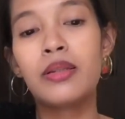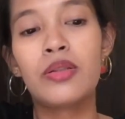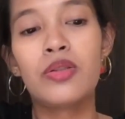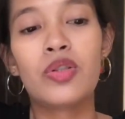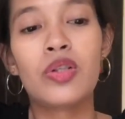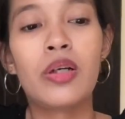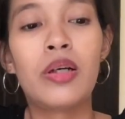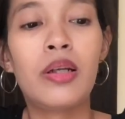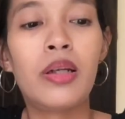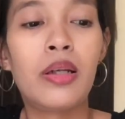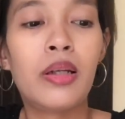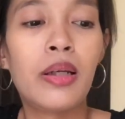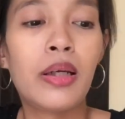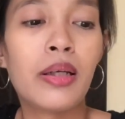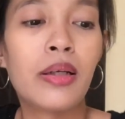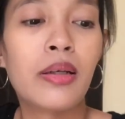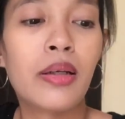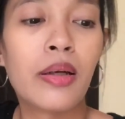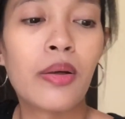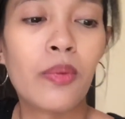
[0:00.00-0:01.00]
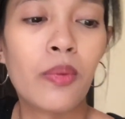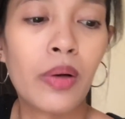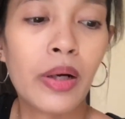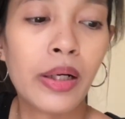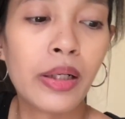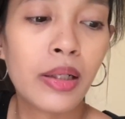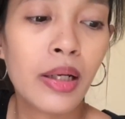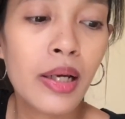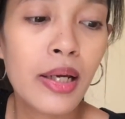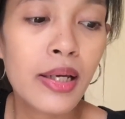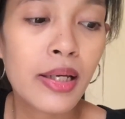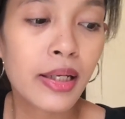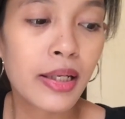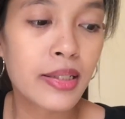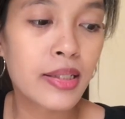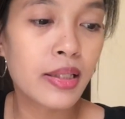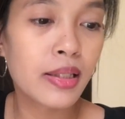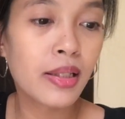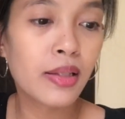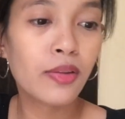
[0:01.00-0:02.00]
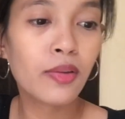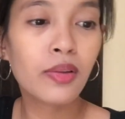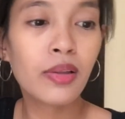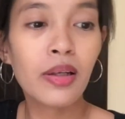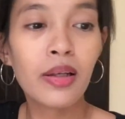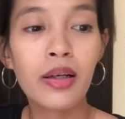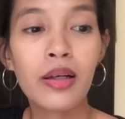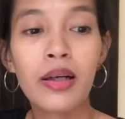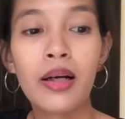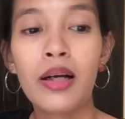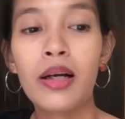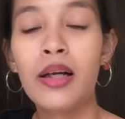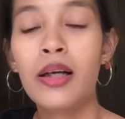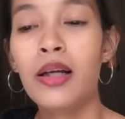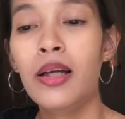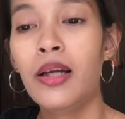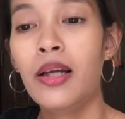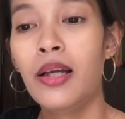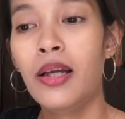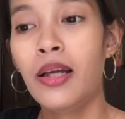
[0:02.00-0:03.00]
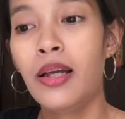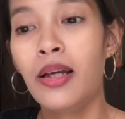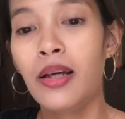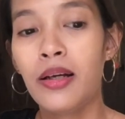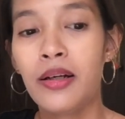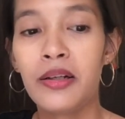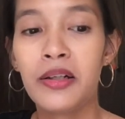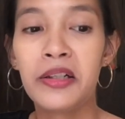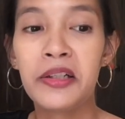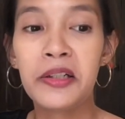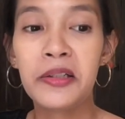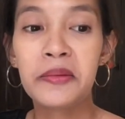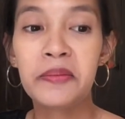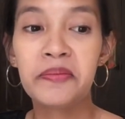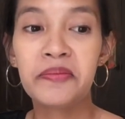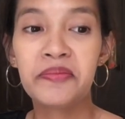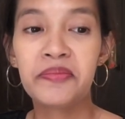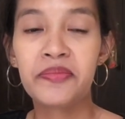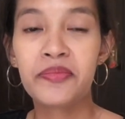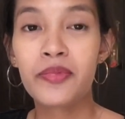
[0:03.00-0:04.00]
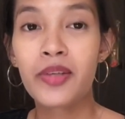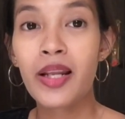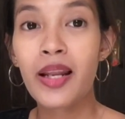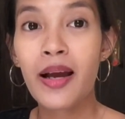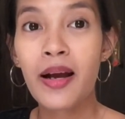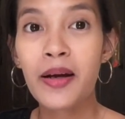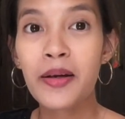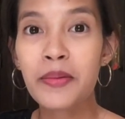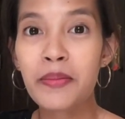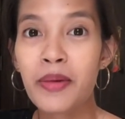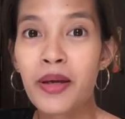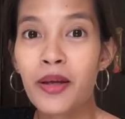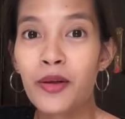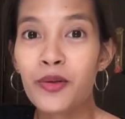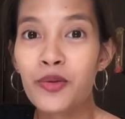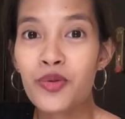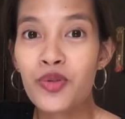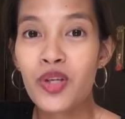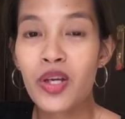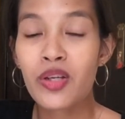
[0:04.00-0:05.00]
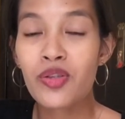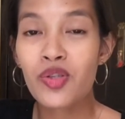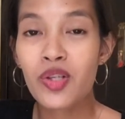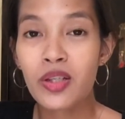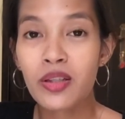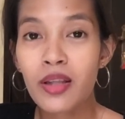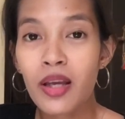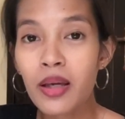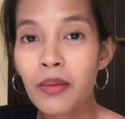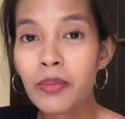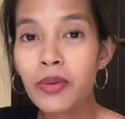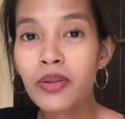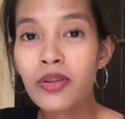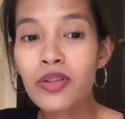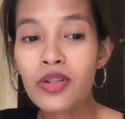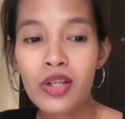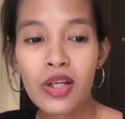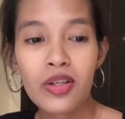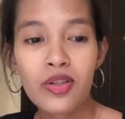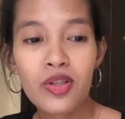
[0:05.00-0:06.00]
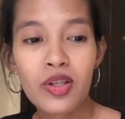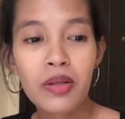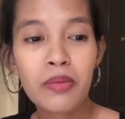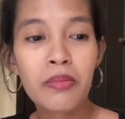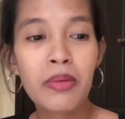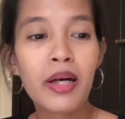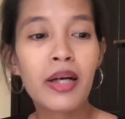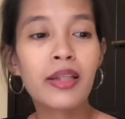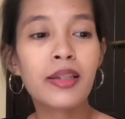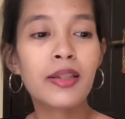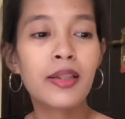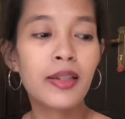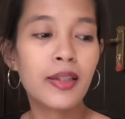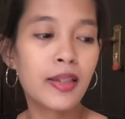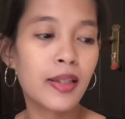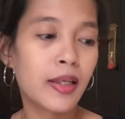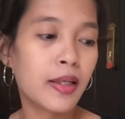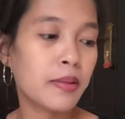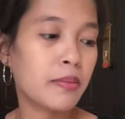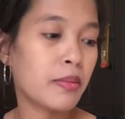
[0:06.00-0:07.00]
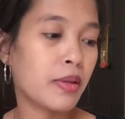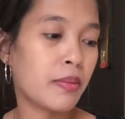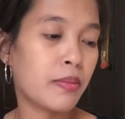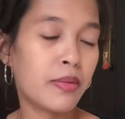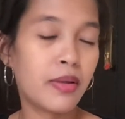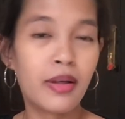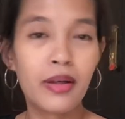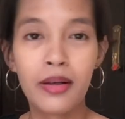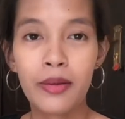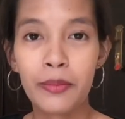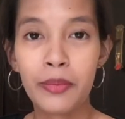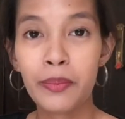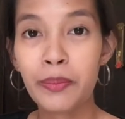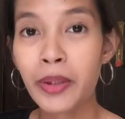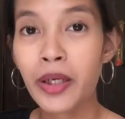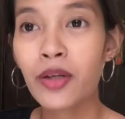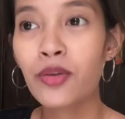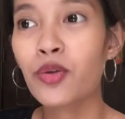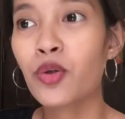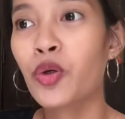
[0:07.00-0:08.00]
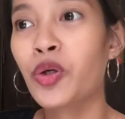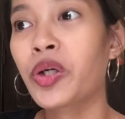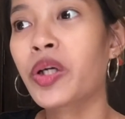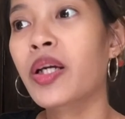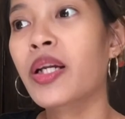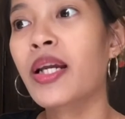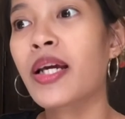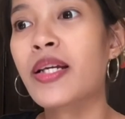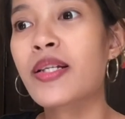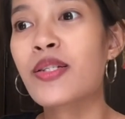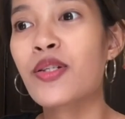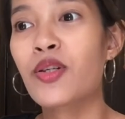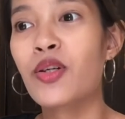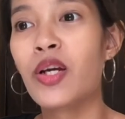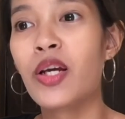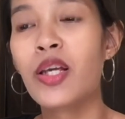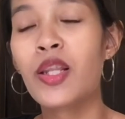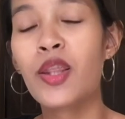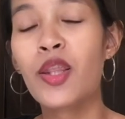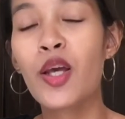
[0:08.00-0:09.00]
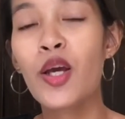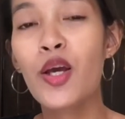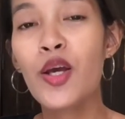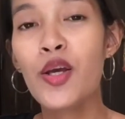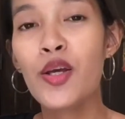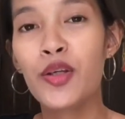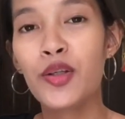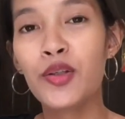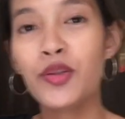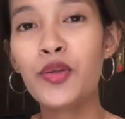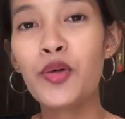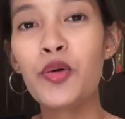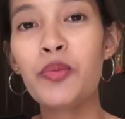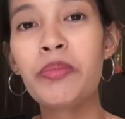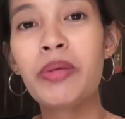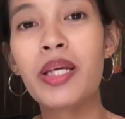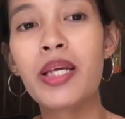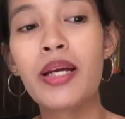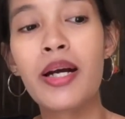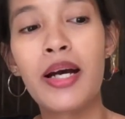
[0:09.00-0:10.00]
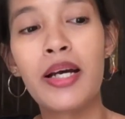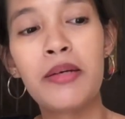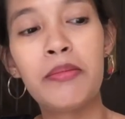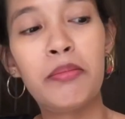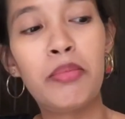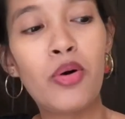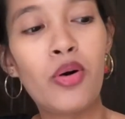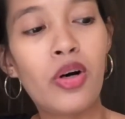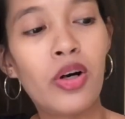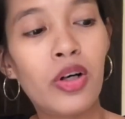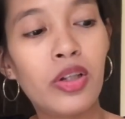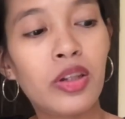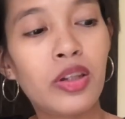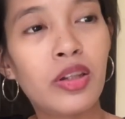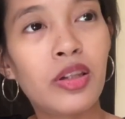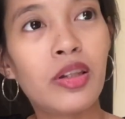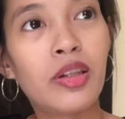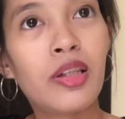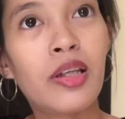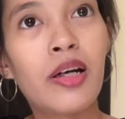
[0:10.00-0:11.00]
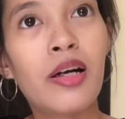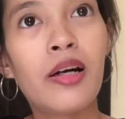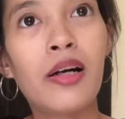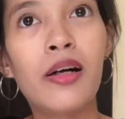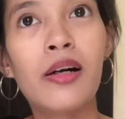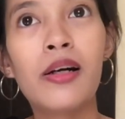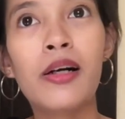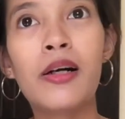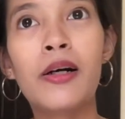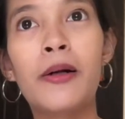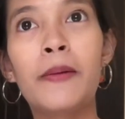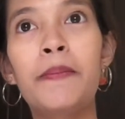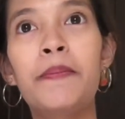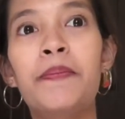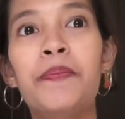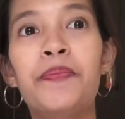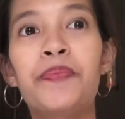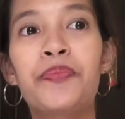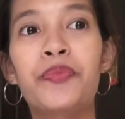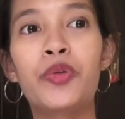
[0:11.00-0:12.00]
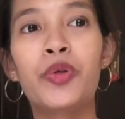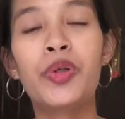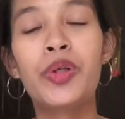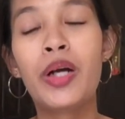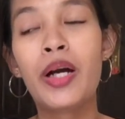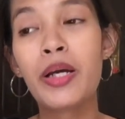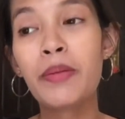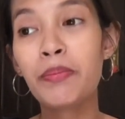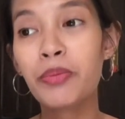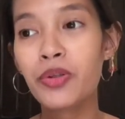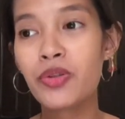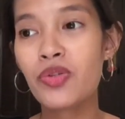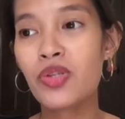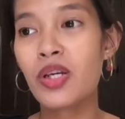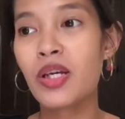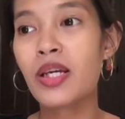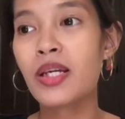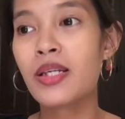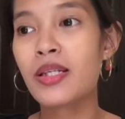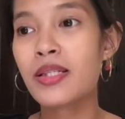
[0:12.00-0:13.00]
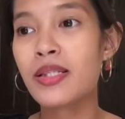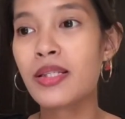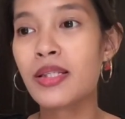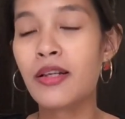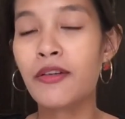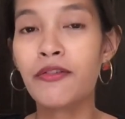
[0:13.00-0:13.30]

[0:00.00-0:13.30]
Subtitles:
siya like required. Kasi dito talaga, kailangan merong changing table, changing mat, ganyan. May mga pag-anong organizer. And you know me, I bought or I purchased a